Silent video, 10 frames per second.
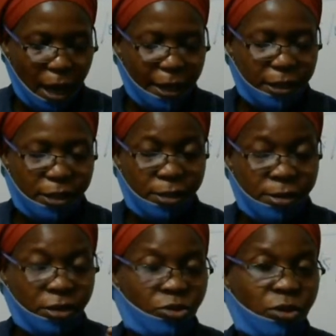It is
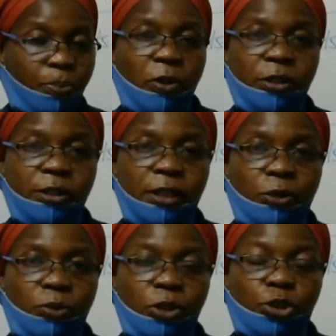this report
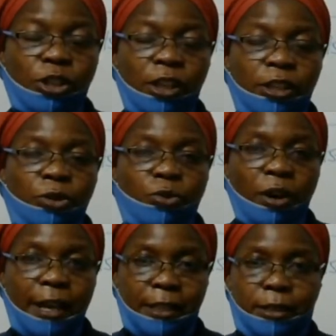that we usually
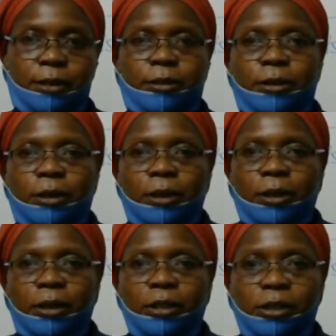write.
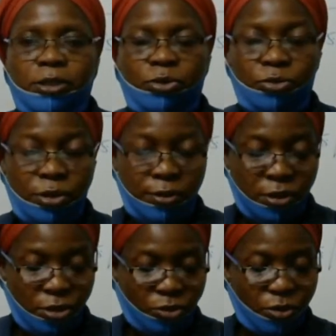It is
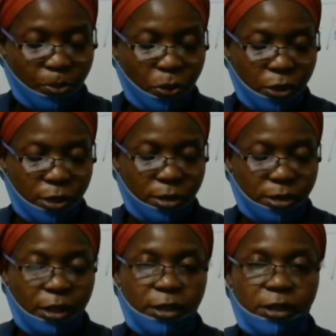this report
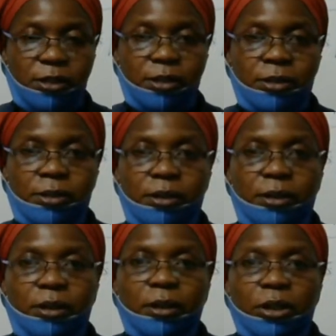that is
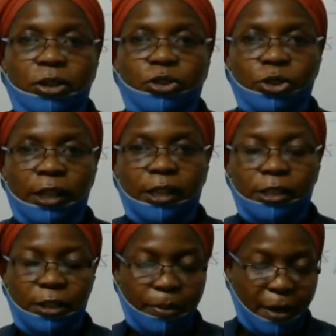usually
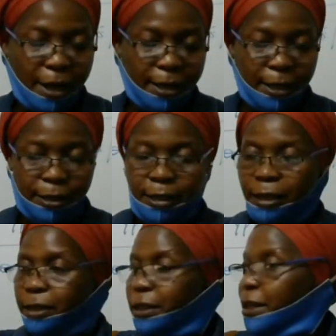demanded.
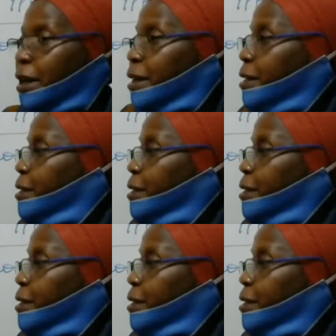Take an